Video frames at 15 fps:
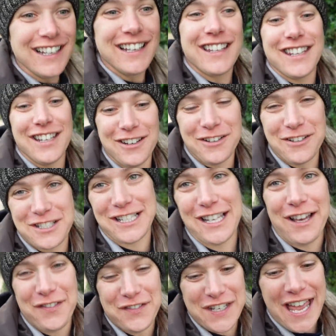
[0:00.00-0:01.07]
huge
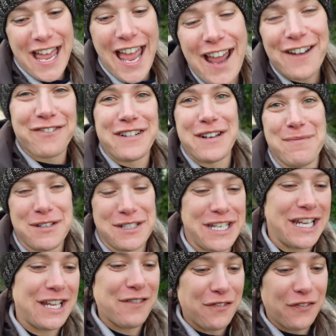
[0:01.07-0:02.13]
love to
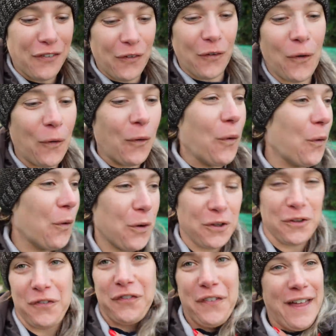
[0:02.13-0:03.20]
everybody for all
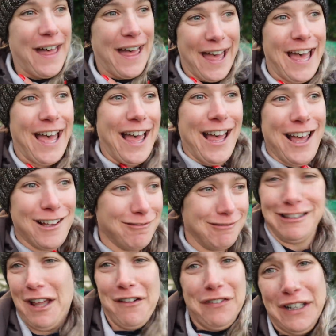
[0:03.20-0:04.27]
of their
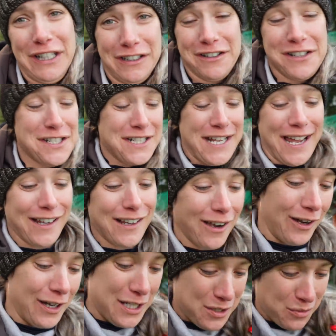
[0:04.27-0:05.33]
loveliness and
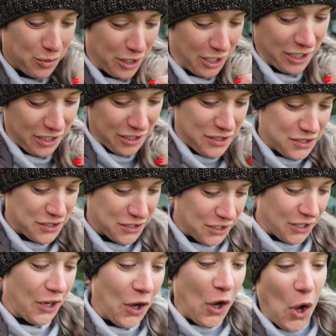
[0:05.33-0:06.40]
kind words
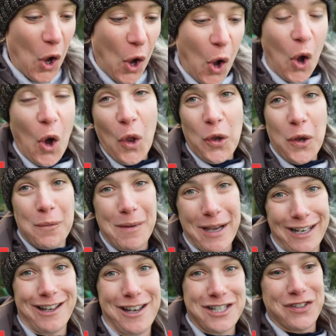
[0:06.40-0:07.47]
on
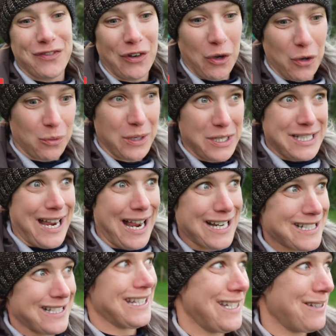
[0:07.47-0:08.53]
my last vlog, which
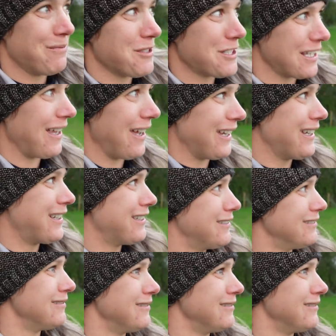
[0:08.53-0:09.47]
actually was like